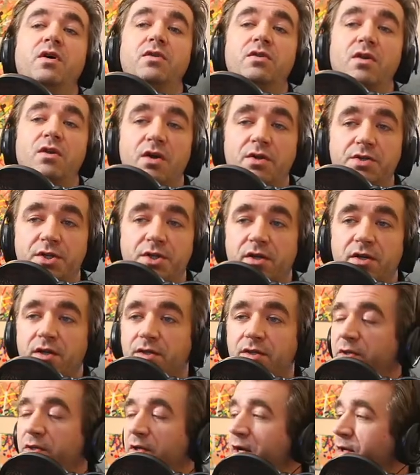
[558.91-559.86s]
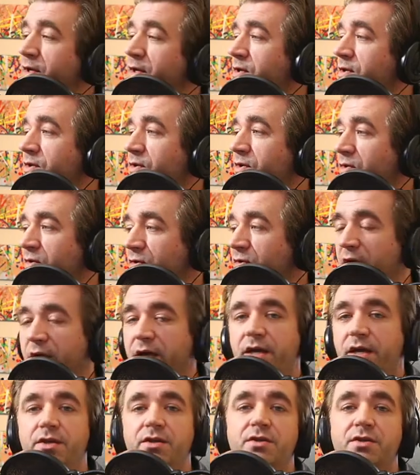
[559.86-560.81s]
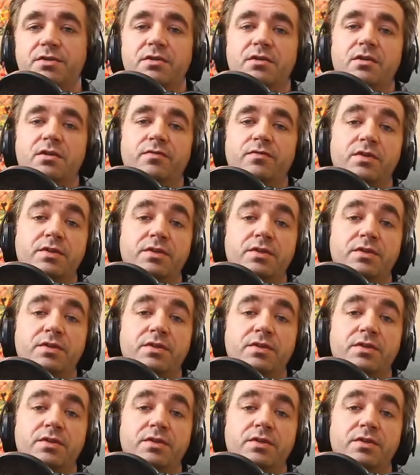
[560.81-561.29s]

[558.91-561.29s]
a larger country, I think you're lying to yourself.